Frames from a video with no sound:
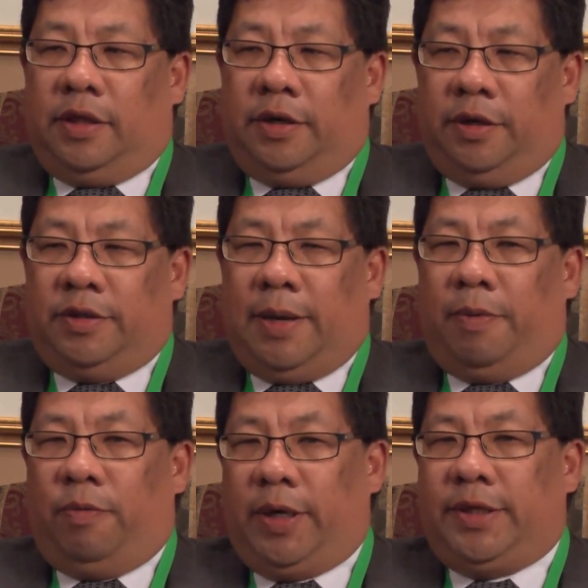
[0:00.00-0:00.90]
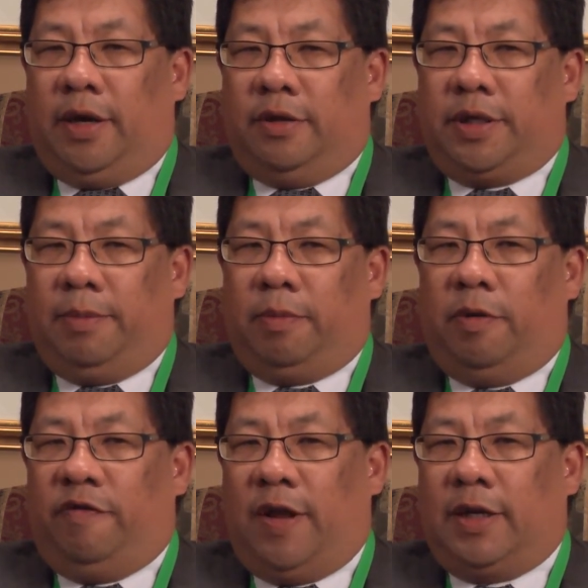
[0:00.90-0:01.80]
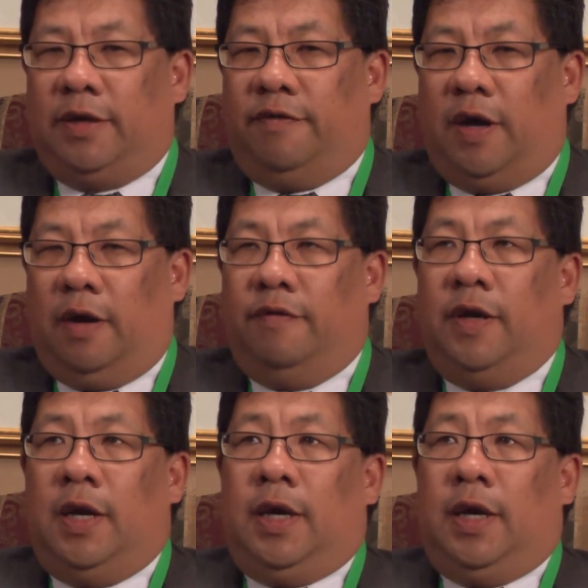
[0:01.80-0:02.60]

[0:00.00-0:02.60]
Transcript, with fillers: the, new type of retail is going to be reflective of